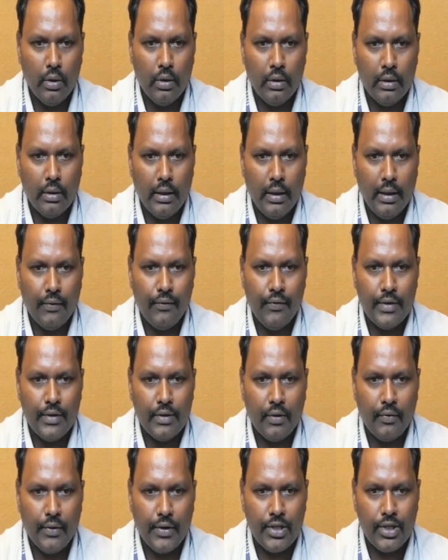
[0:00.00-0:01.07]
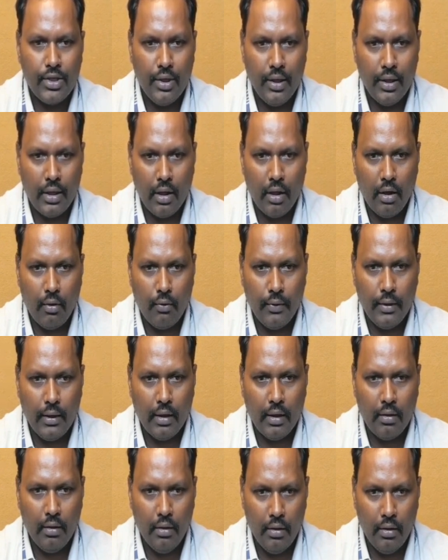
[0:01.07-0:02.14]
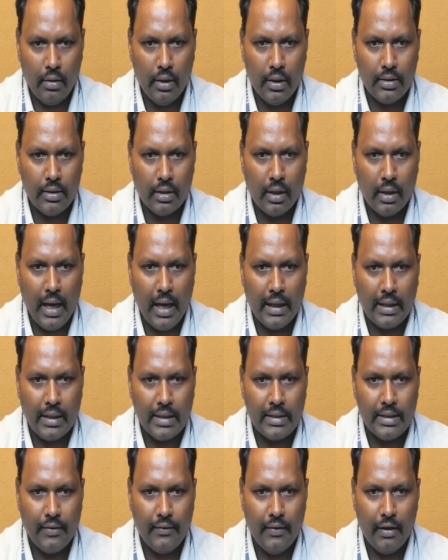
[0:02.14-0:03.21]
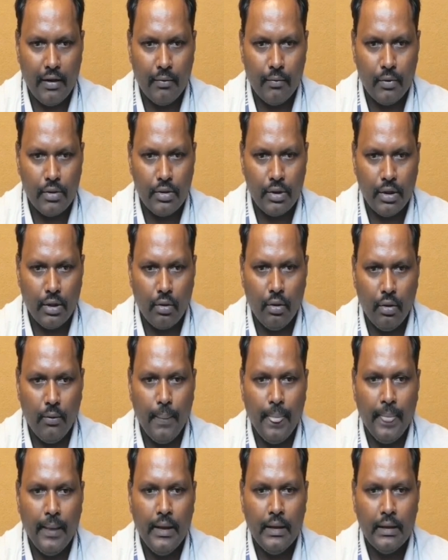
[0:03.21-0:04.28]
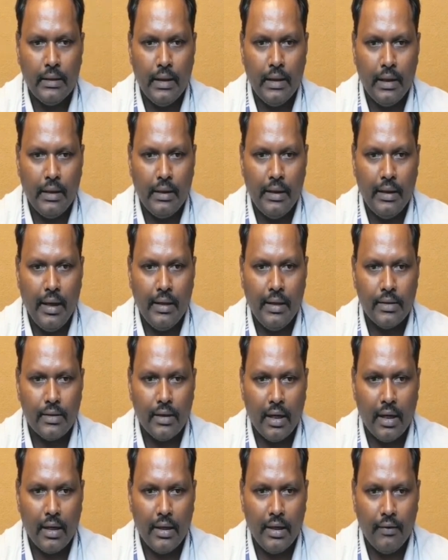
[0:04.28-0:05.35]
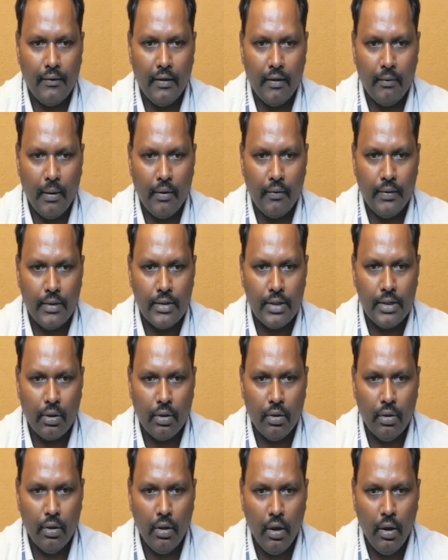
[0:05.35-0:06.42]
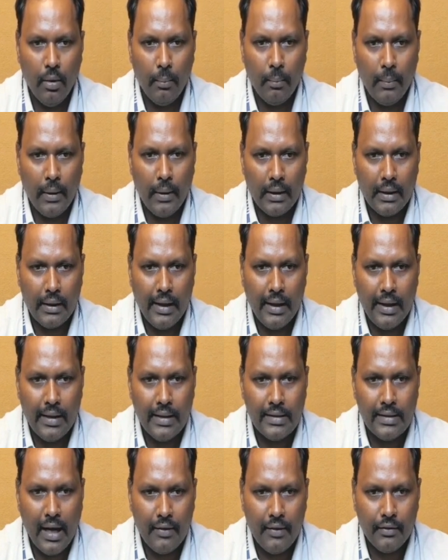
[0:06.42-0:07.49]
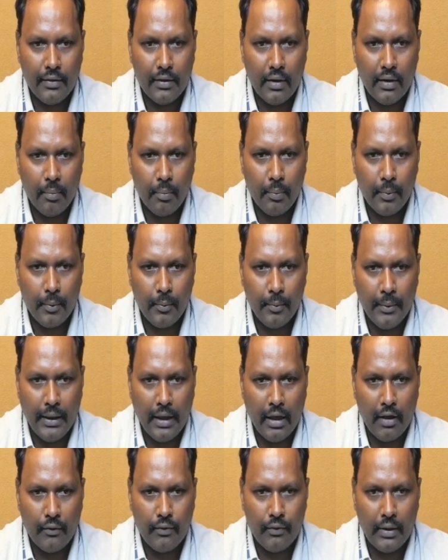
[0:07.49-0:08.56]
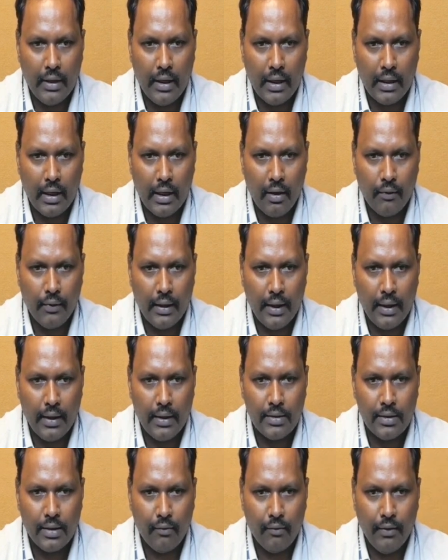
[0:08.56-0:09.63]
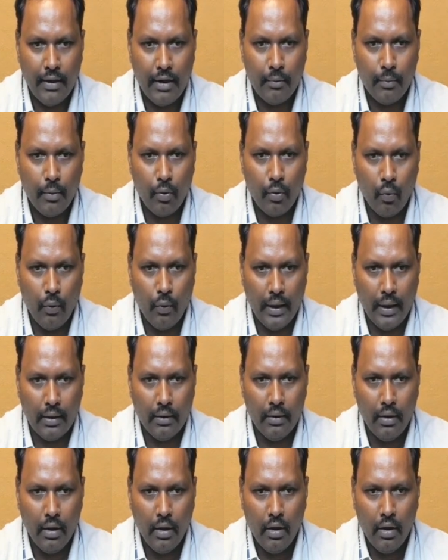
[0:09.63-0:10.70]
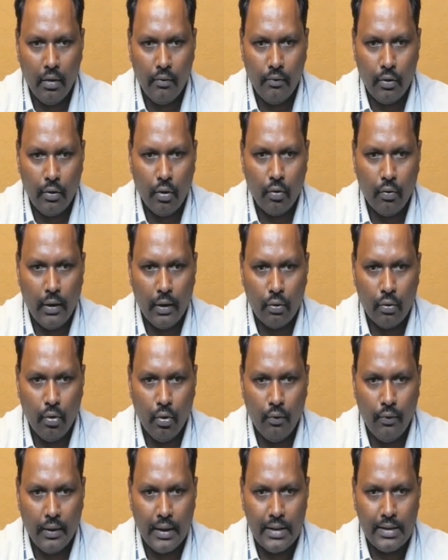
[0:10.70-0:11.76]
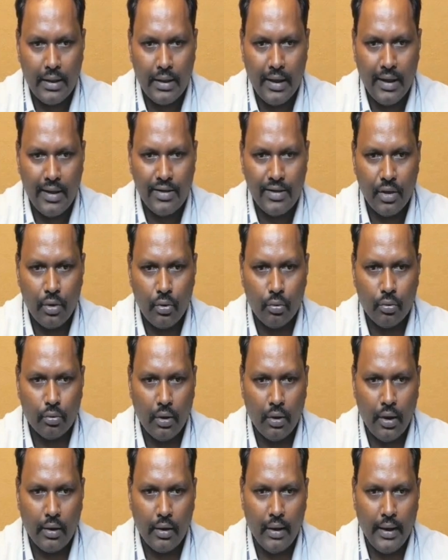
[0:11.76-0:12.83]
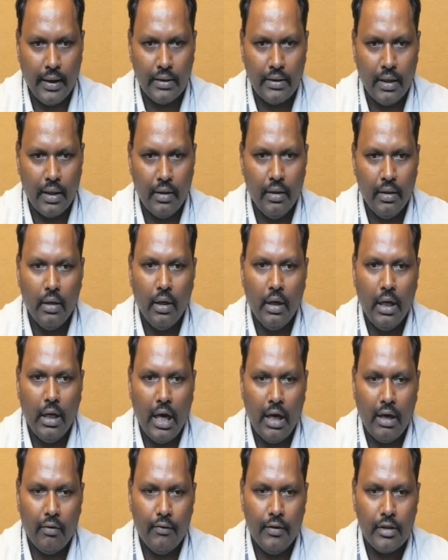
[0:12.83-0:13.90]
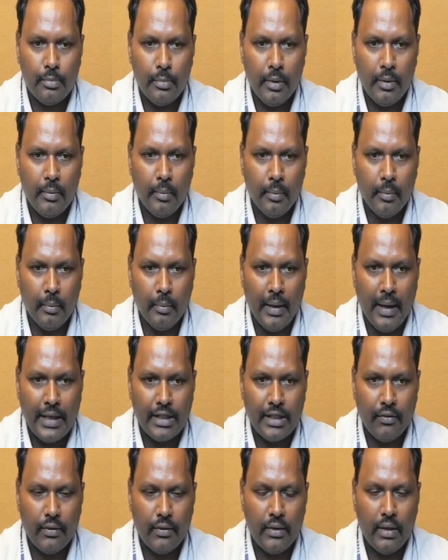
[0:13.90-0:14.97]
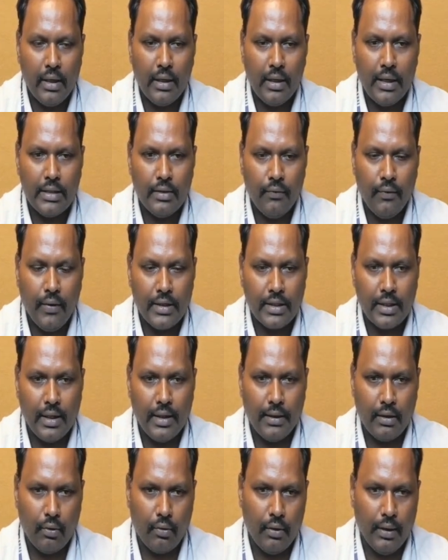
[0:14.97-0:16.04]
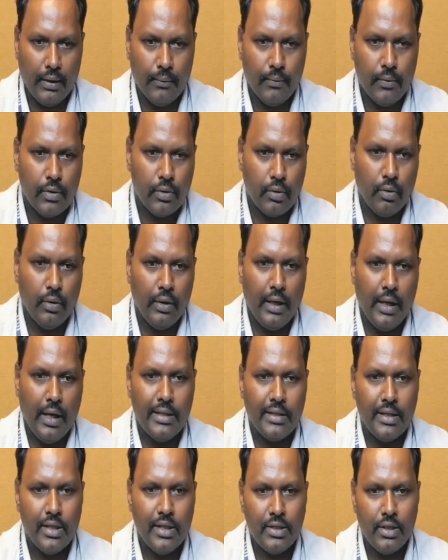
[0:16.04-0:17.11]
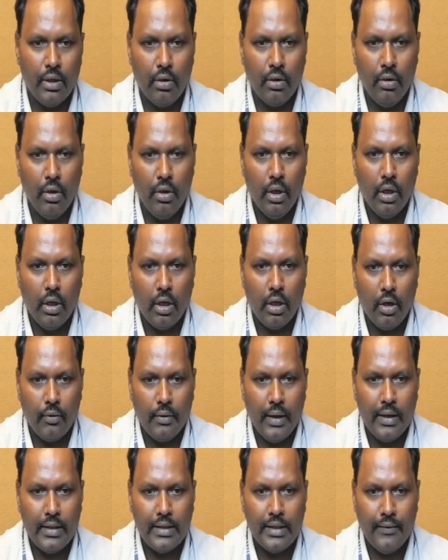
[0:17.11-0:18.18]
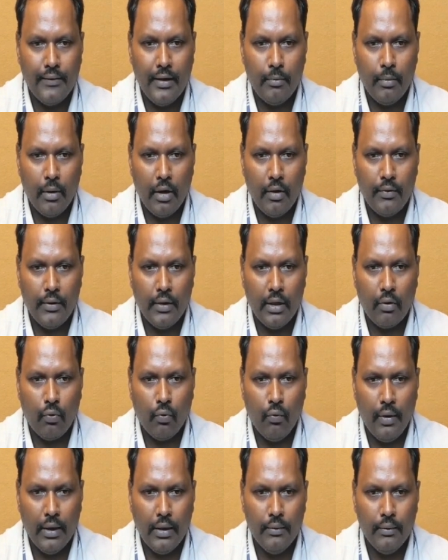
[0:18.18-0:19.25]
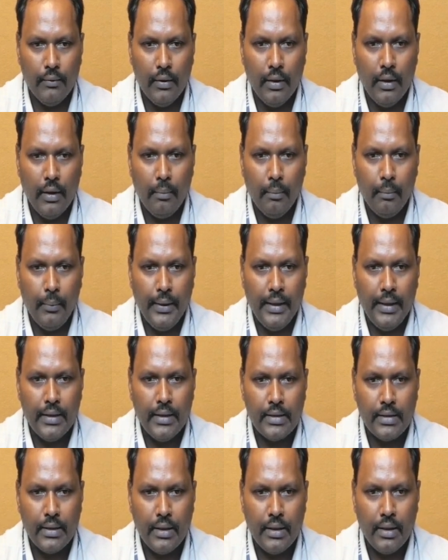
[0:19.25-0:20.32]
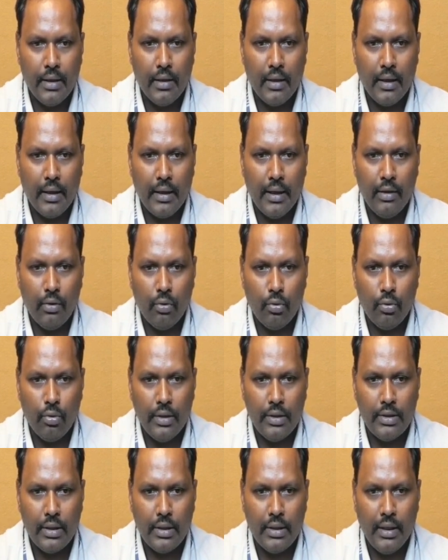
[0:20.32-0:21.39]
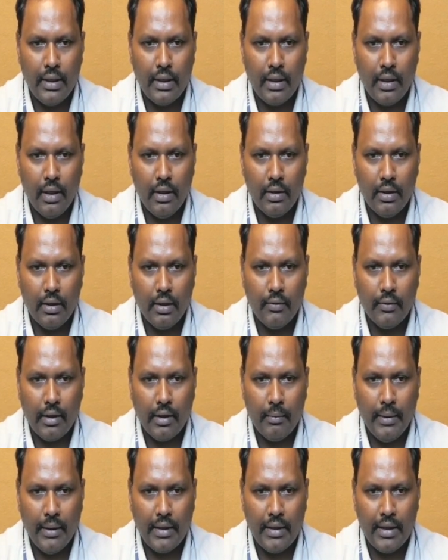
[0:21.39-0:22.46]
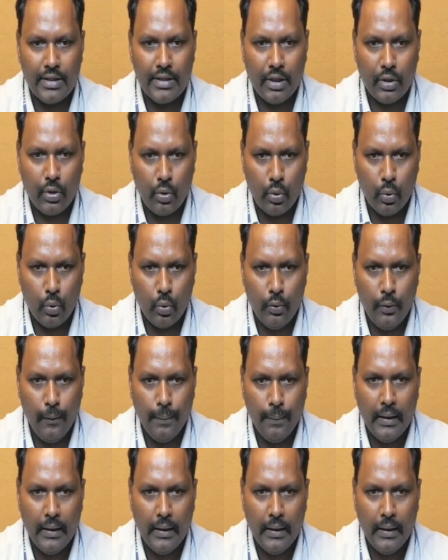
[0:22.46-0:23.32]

Then F is a fresh data of here, that is a character is available 0. Then A is already available of a 0, but A is having the middle of the data of A is available 1. We don't want to go for as a is a 2, not like that. Always be matching with that as a first letter only. So A is a 0, now A is available of here 1. B is here again 2 digit data, then you can make it as a 2.